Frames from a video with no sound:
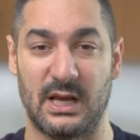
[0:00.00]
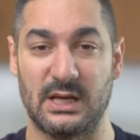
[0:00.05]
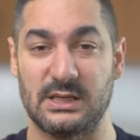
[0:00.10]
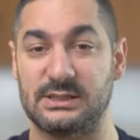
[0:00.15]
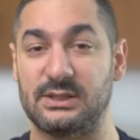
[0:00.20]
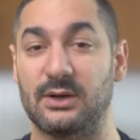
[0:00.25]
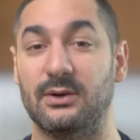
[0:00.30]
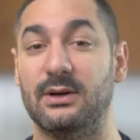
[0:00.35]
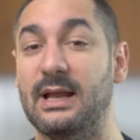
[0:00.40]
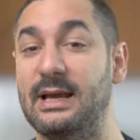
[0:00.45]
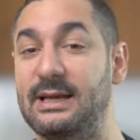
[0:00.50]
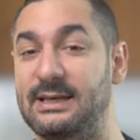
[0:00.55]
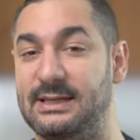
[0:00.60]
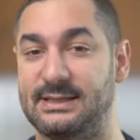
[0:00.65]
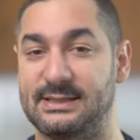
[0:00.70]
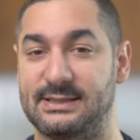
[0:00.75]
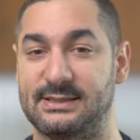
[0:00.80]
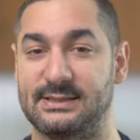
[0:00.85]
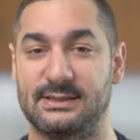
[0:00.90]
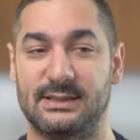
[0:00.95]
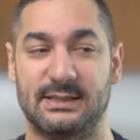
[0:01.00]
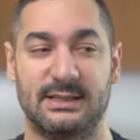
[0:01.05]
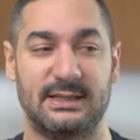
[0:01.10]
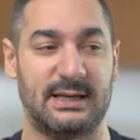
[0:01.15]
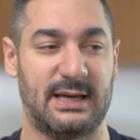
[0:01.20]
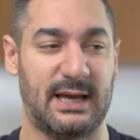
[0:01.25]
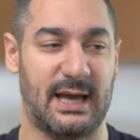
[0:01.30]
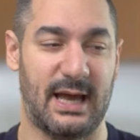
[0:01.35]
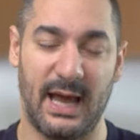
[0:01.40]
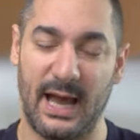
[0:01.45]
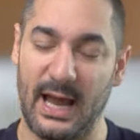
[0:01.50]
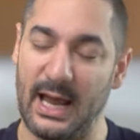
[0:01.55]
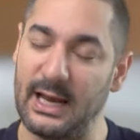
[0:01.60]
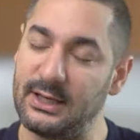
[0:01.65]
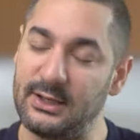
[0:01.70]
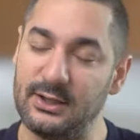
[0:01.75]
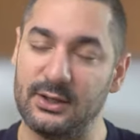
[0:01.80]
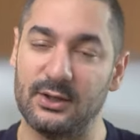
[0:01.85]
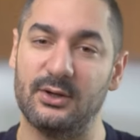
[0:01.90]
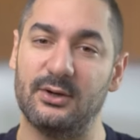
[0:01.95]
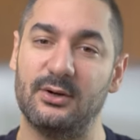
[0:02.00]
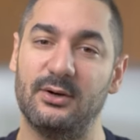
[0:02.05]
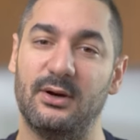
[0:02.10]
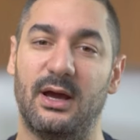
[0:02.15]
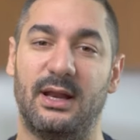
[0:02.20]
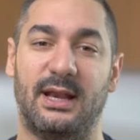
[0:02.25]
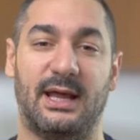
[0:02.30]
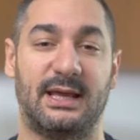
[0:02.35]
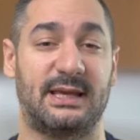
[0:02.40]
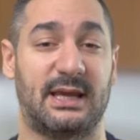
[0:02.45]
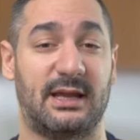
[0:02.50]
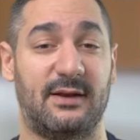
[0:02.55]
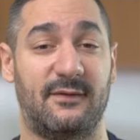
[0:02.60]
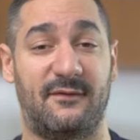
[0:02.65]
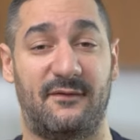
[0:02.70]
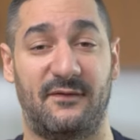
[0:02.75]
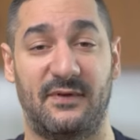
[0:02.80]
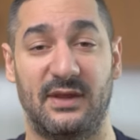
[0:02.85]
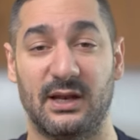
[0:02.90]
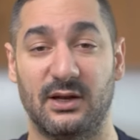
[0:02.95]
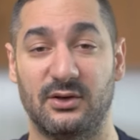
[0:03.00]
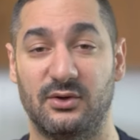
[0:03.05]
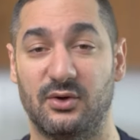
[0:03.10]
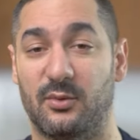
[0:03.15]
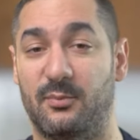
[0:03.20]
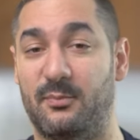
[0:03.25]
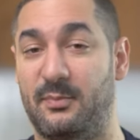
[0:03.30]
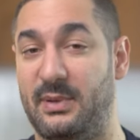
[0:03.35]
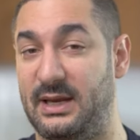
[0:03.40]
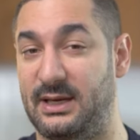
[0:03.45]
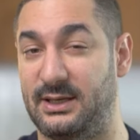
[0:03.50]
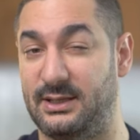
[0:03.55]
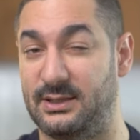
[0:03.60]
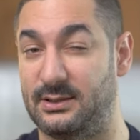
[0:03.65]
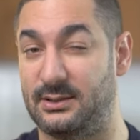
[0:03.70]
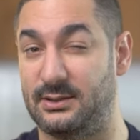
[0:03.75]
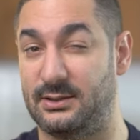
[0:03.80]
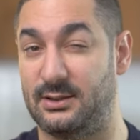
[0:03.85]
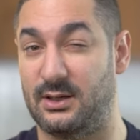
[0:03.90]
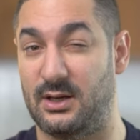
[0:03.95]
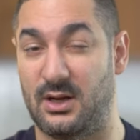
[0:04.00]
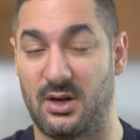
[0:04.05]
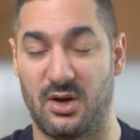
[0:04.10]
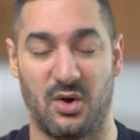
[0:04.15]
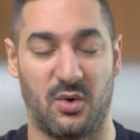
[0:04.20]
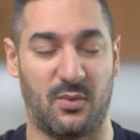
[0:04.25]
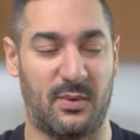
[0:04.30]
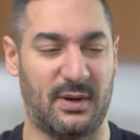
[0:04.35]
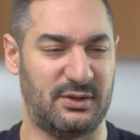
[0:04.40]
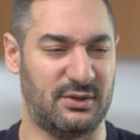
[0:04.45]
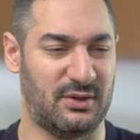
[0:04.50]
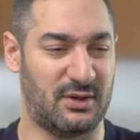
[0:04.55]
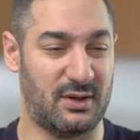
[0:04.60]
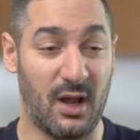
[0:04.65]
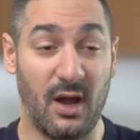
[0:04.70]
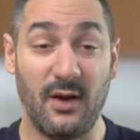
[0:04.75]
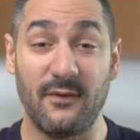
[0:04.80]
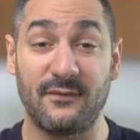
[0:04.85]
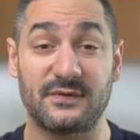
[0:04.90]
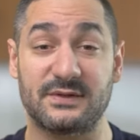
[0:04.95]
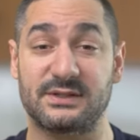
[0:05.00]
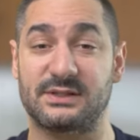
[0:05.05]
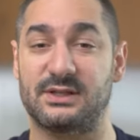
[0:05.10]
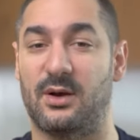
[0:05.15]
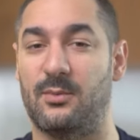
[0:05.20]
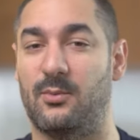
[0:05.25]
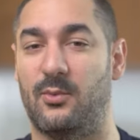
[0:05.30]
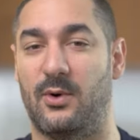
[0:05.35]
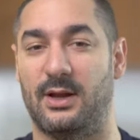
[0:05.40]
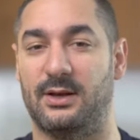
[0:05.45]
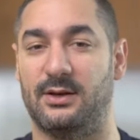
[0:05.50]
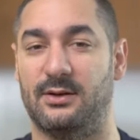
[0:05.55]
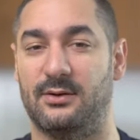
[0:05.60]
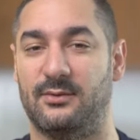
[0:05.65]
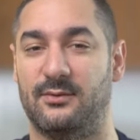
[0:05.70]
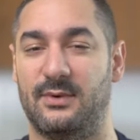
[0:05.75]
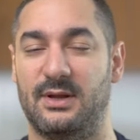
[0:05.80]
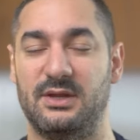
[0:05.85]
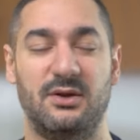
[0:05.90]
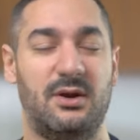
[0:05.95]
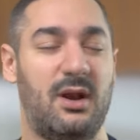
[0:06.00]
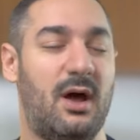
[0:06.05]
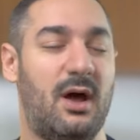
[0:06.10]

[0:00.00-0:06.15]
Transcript: So, ladies, I know and I can feel your pain. When you love someone, when you